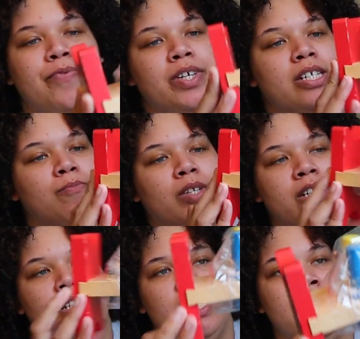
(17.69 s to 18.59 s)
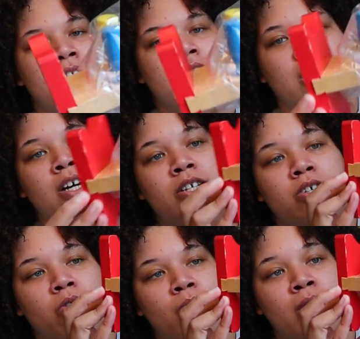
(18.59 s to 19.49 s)
this Melissa and Doug
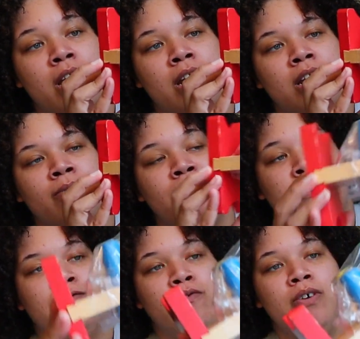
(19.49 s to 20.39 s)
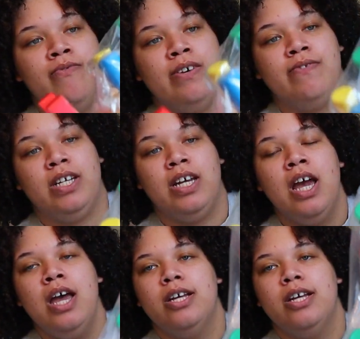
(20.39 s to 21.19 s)
toy. It was $4.50.